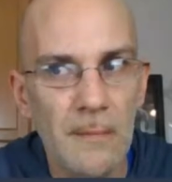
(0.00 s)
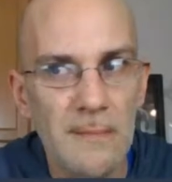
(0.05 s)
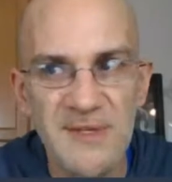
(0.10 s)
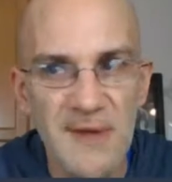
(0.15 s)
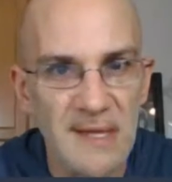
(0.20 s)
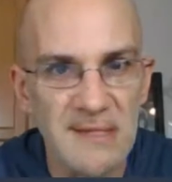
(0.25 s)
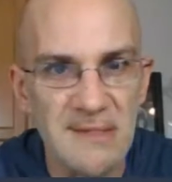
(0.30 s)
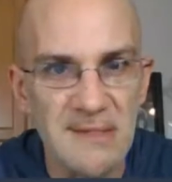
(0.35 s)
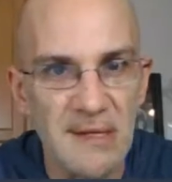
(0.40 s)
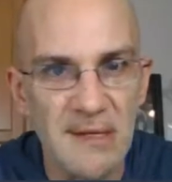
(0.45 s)

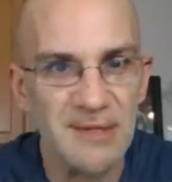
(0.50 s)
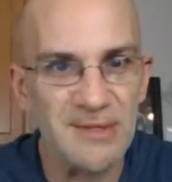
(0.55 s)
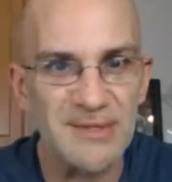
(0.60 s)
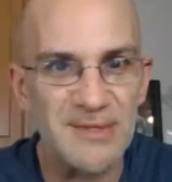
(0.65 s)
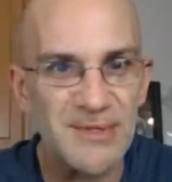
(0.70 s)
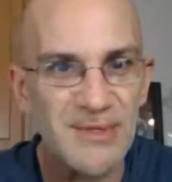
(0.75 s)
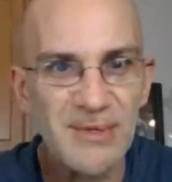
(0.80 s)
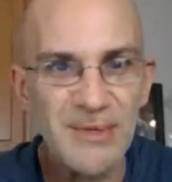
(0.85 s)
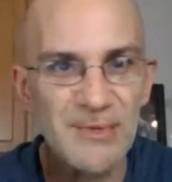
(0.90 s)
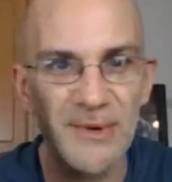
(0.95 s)
So it has nothing to
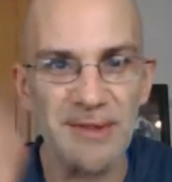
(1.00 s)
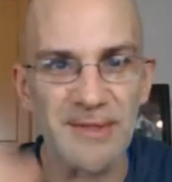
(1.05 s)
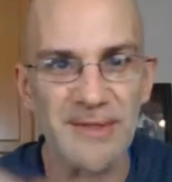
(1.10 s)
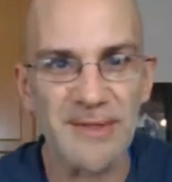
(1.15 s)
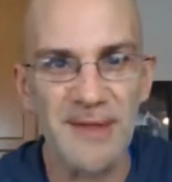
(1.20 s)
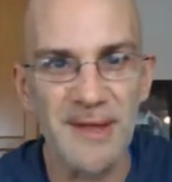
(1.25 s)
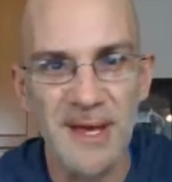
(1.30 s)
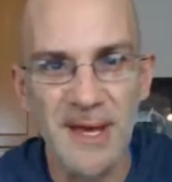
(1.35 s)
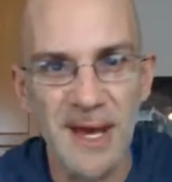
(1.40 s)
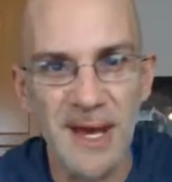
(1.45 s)
do with,
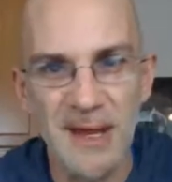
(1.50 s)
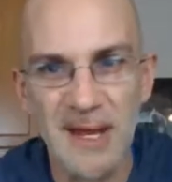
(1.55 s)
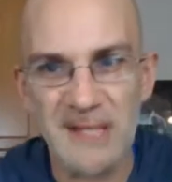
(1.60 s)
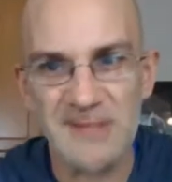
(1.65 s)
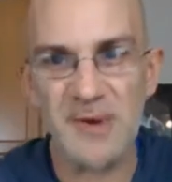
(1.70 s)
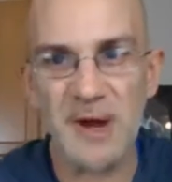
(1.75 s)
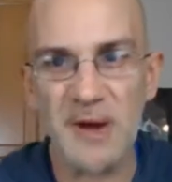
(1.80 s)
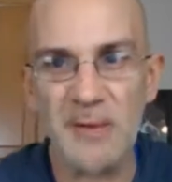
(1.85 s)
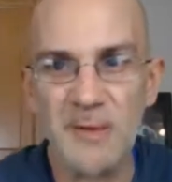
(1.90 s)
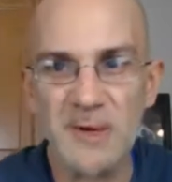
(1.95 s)
and
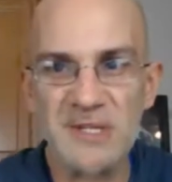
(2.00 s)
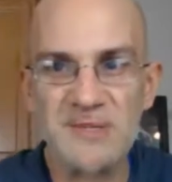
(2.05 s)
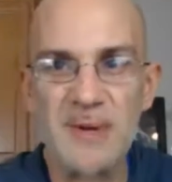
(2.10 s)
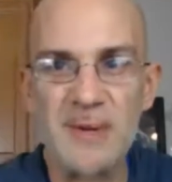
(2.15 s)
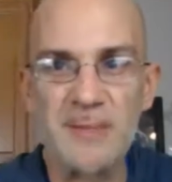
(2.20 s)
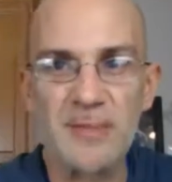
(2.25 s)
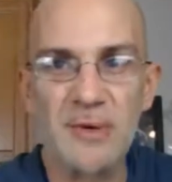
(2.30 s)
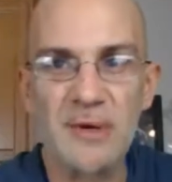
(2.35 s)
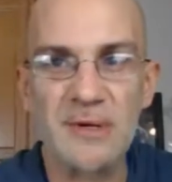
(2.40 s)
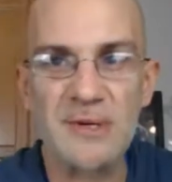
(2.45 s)
that's what I wish
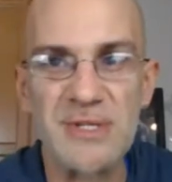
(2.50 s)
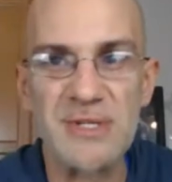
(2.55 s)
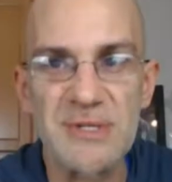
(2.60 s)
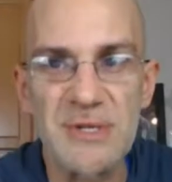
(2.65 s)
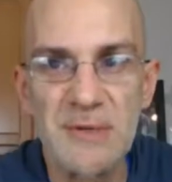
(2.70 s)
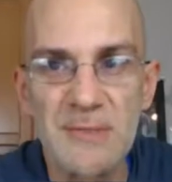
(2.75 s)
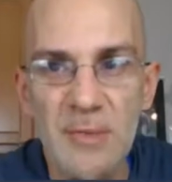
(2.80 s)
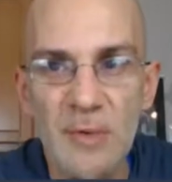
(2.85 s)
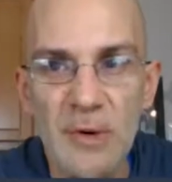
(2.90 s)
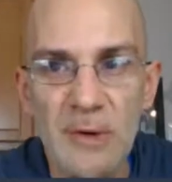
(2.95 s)
people
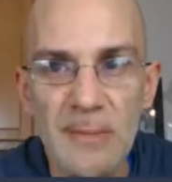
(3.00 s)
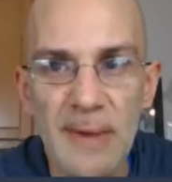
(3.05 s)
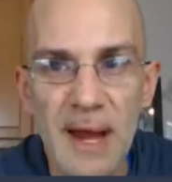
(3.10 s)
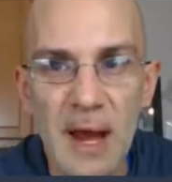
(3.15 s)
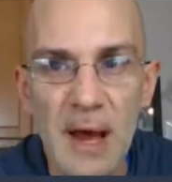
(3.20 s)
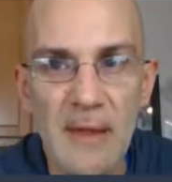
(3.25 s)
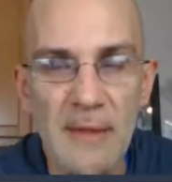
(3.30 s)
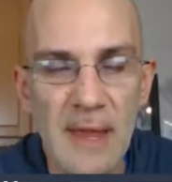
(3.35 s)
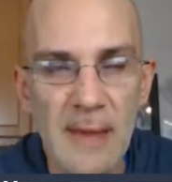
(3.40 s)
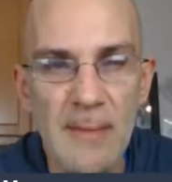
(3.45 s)
understood more
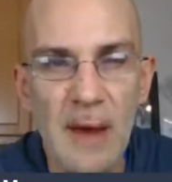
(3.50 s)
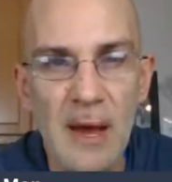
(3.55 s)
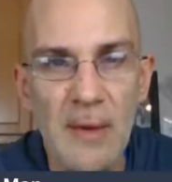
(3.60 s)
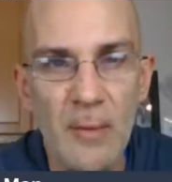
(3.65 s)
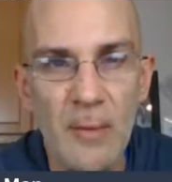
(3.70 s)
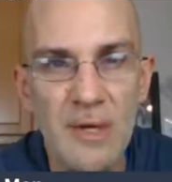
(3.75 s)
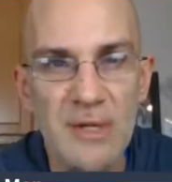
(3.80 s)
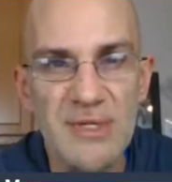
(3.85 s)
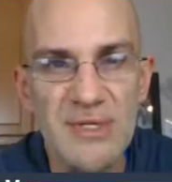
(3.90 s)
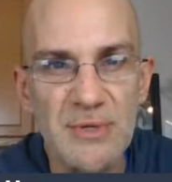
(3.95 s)
about, and they might
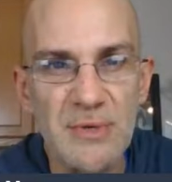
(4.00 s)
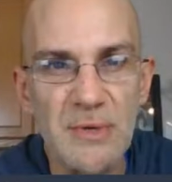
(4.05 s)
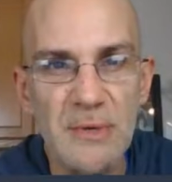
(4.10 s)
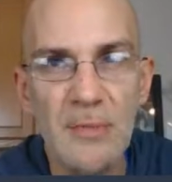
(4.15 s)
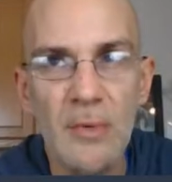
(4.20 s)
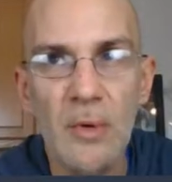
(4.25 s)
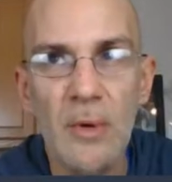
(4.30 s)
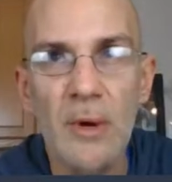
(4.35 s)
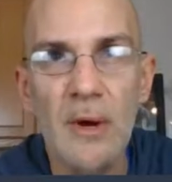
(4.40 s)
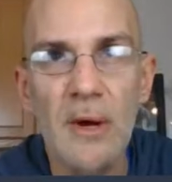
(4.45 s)
want to do it
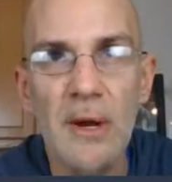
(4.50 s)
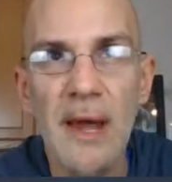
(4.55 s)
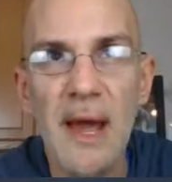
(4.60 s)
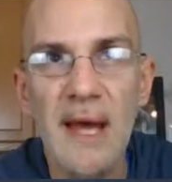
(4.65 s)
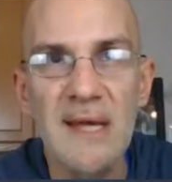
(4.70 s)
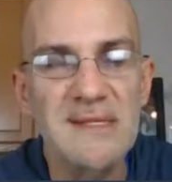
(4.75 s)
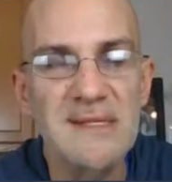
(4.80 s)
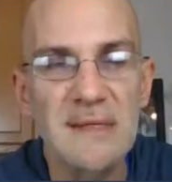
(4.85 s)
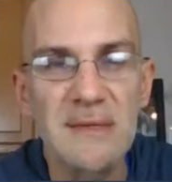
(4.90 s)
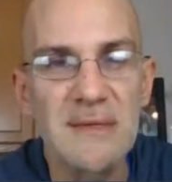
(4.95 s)
more. It
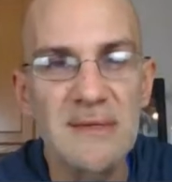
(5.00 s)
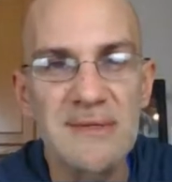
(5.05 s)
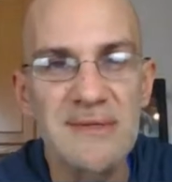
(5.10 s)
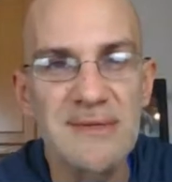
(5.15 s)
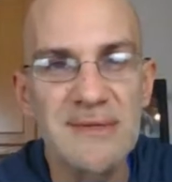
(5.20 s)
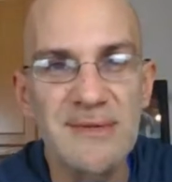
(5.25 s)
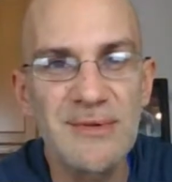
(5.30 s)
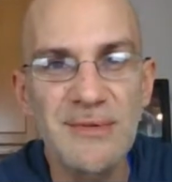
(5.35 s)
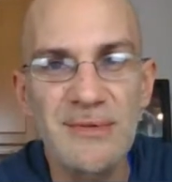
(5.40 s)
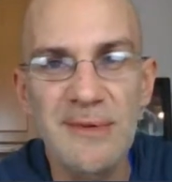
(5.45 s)
has nothing to
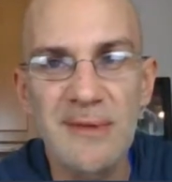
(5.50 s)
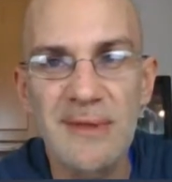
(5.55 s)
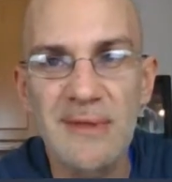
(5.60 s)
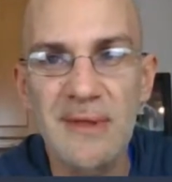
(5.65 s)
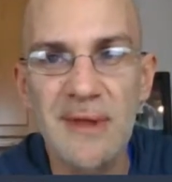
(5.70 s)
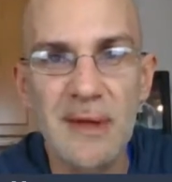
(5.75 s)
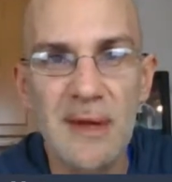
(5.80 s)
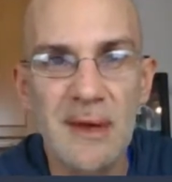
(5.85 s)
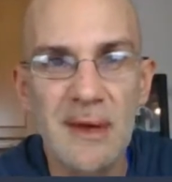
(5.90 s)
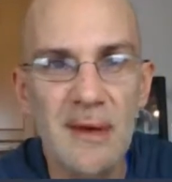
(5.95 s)
do with
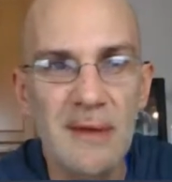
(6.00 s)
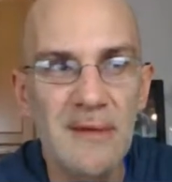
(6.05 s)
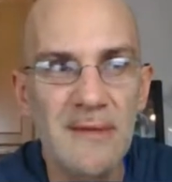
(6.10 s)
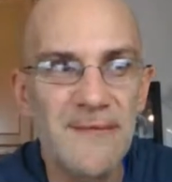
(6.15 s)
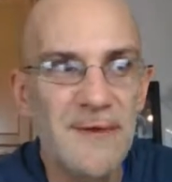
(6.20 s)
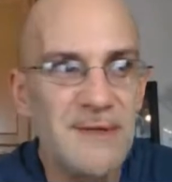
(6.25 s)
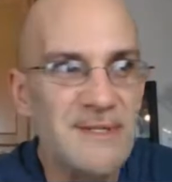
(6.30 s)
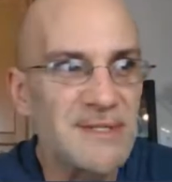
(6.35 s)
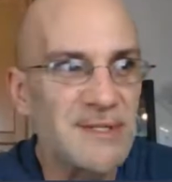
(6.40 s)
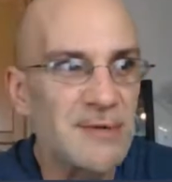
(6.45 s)
the
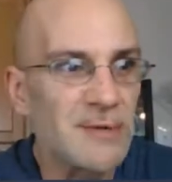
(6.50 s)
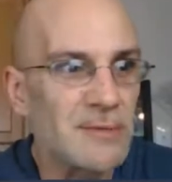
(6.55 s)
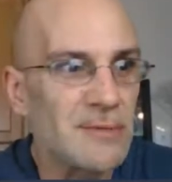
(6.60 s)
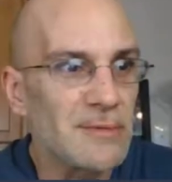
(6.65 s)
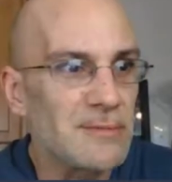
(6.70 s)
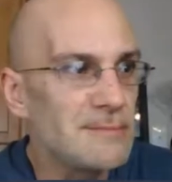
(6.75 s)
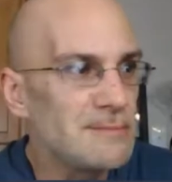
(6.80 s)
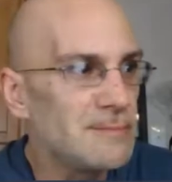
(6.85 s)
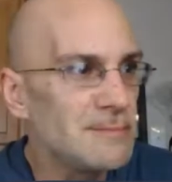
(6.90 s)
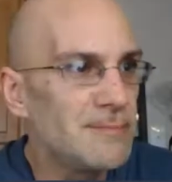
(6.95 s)

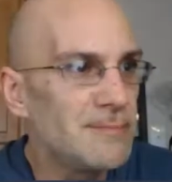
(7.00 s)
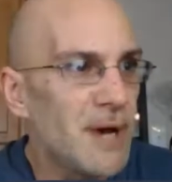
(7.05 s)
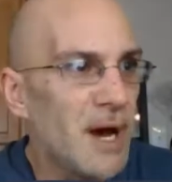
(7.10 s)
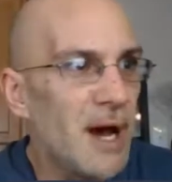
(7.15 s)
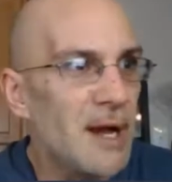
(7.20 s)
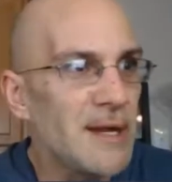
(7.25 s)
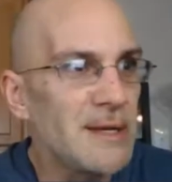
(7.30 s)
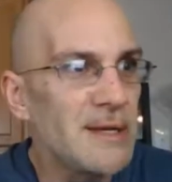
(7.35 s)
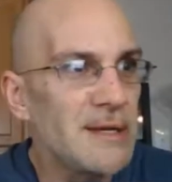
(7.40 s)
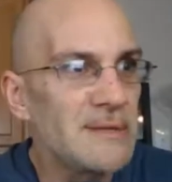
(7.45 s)
physical
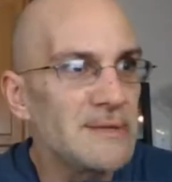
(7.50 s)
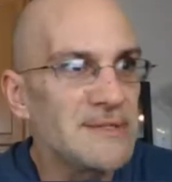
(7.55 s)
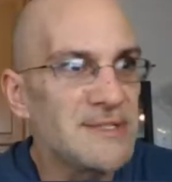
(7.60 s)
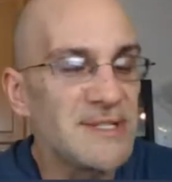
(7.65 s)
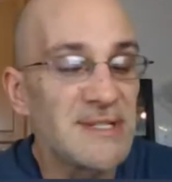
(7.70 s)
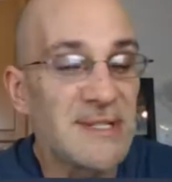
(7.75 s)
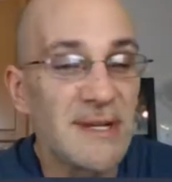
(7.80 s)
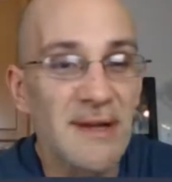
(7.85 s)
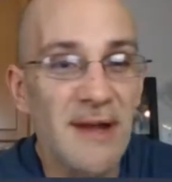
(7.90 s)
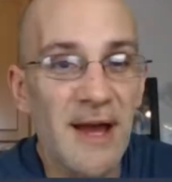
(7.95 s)
body. Is
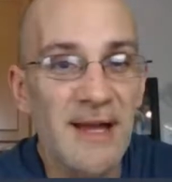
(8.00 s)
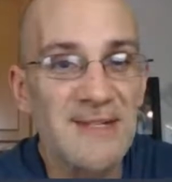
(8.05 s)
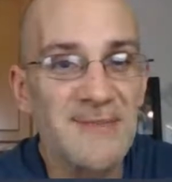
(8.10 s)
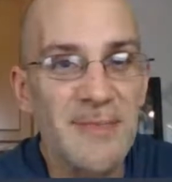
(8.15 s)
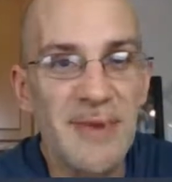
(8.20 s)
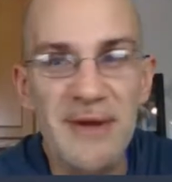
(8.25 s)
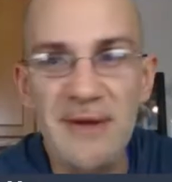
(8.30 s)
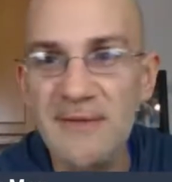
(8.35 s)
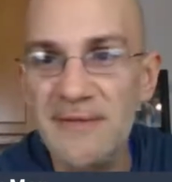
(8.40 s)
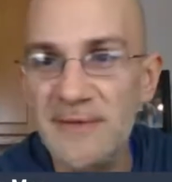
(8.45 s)
just a nice
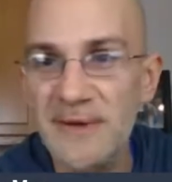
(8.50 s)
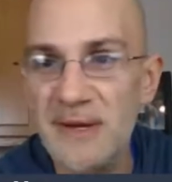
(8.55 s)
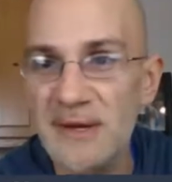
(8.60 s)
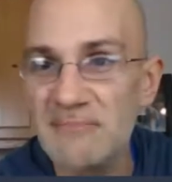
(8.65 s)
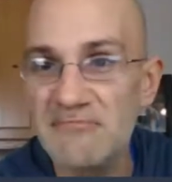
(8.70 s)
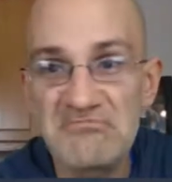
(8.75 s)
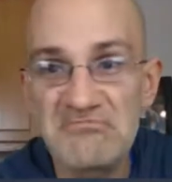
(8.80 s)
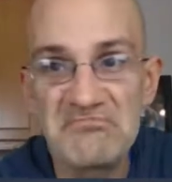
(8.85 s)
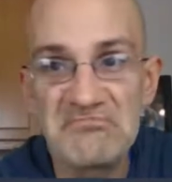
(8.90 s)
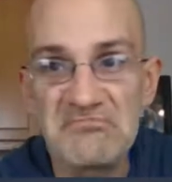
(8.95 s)

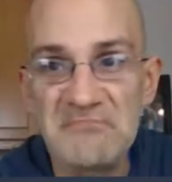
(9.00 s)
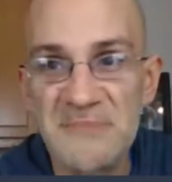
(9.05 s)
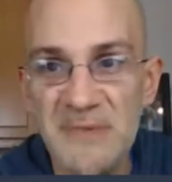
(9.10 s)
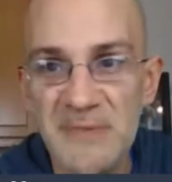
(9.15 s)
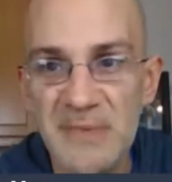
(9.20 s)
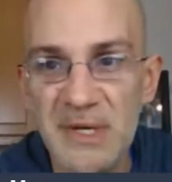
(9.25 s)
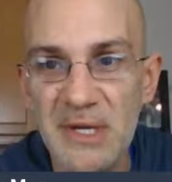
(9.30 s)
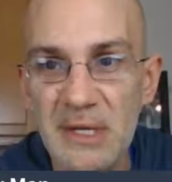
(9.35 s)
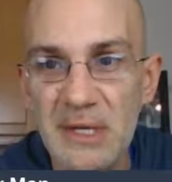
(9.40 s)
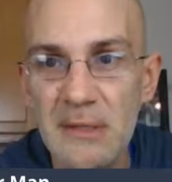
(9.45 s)
benefit to
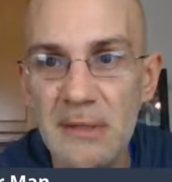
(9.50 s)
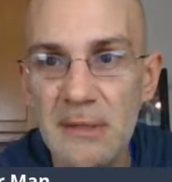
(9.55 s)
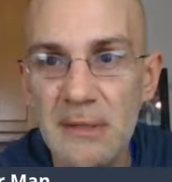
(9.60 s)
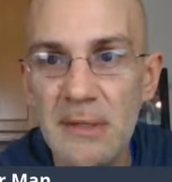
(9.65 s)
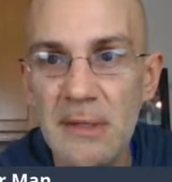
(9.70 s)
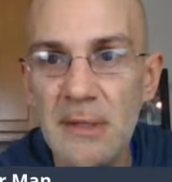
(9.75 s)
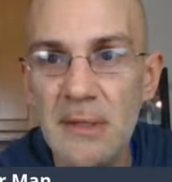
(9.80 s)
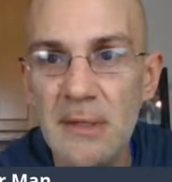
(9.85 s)
me,